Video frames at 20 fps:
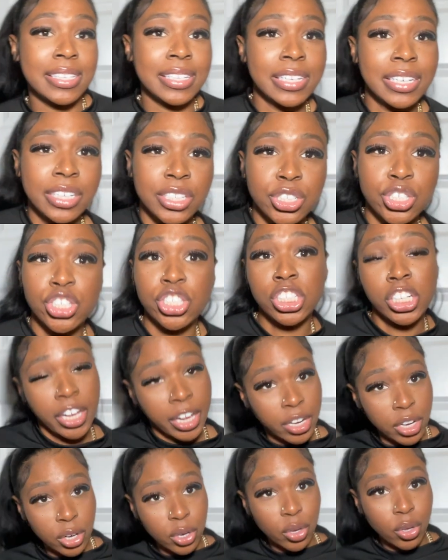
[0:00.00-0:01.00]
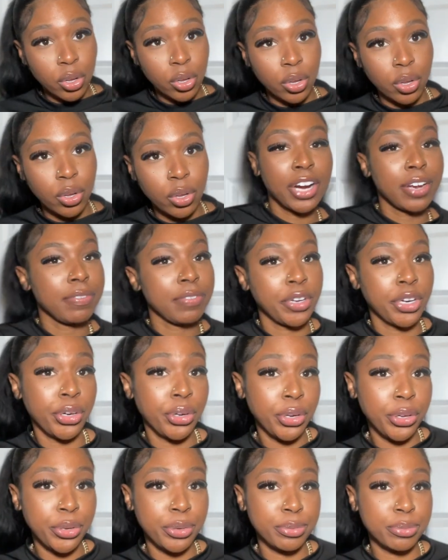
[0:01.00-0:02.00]
to the channel. If you're
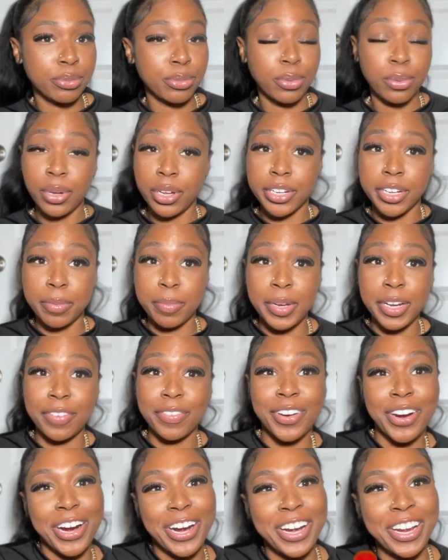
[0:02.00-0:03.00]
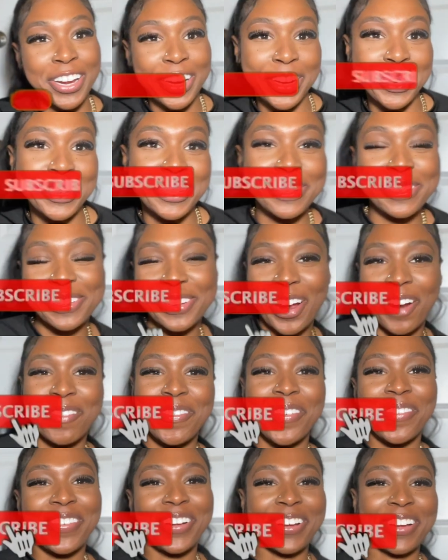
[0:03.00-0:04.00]
new, welcome. And if you're already a current
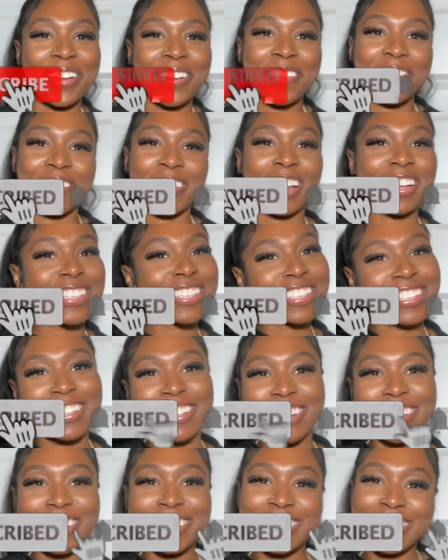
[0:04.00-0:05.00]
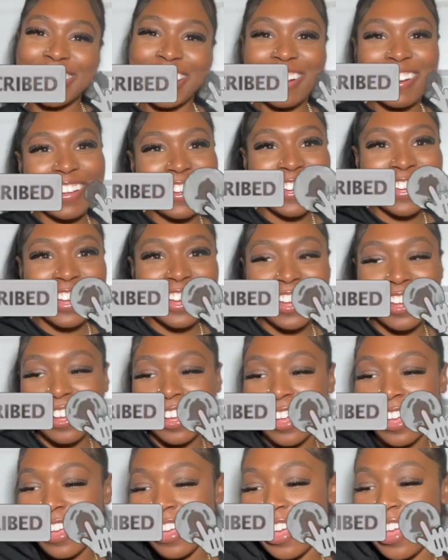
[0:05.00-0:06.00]
subscriber, welcome back to the channel, y'all.
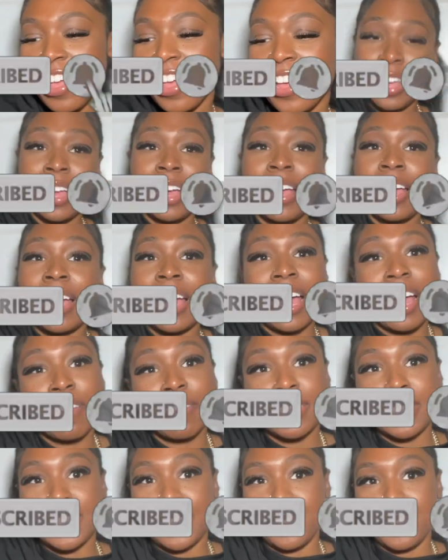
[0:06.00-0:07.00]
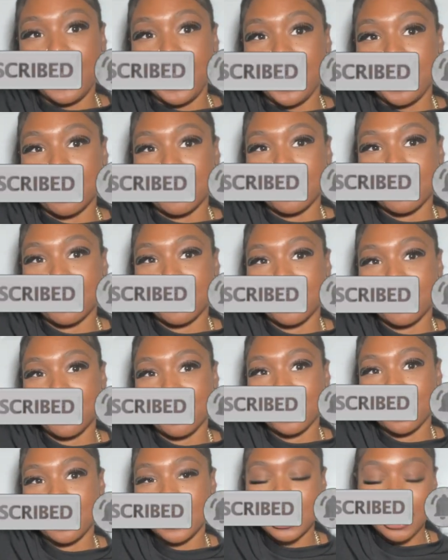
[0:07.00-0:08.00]
I have a TV.
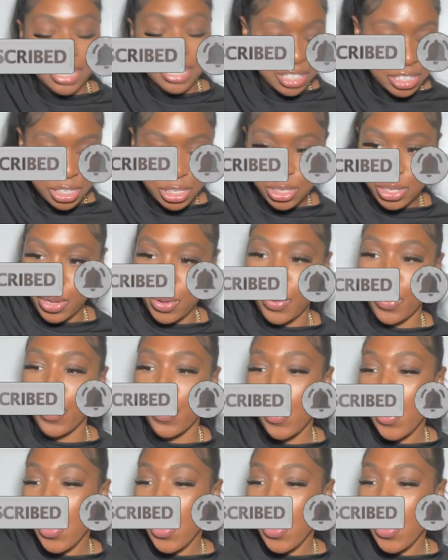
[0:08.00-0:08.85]
So